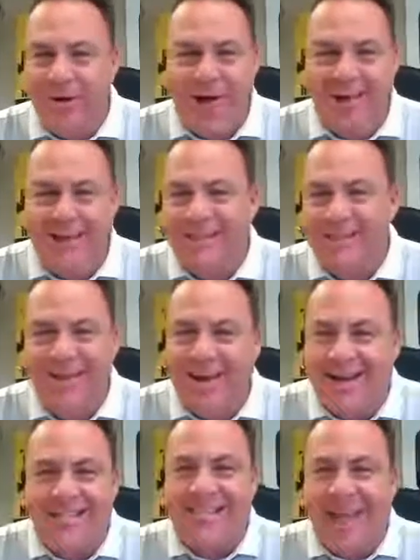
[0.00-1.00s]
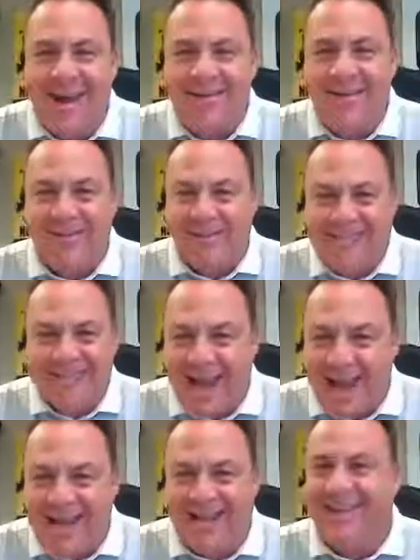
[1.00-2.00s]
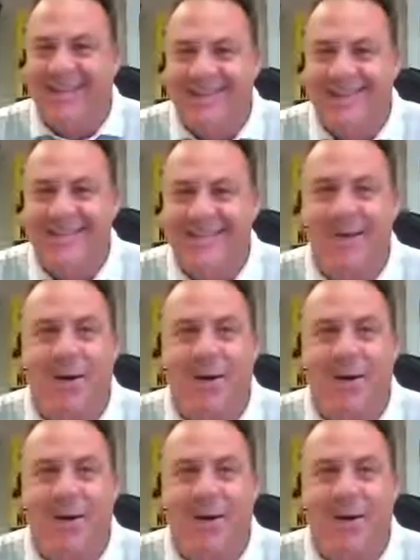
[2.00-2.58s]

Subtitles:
you're not scared. You're excited.